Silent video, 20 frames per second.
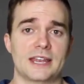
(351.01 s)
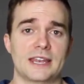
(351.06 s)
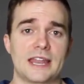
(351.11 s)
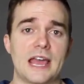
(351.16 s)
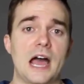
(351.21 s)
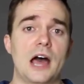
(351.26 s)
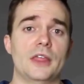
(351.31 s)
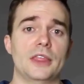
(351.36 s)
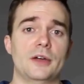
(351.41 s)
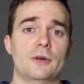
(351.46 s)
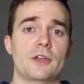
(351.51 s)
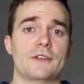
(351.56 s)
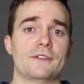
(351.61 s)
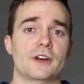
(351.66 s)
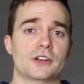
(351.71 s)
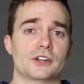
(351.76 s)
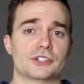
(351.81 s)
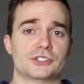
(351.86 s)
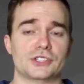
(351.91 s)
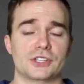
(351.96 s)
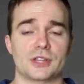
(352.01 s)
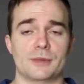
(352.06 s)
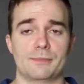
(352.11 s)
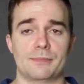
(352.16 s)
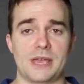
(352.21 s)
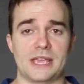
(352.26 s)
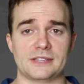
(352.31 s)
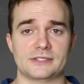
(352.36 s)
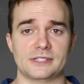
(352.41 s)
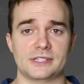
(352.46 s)
Now that we've understood the
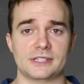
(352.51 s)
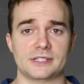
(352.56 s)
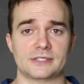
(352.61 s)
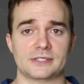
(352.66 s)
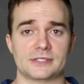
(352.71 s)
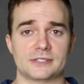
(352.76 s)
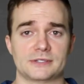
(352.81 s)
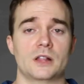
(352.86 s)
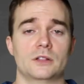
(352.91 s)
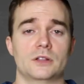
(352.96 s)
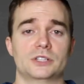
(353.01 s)
basics,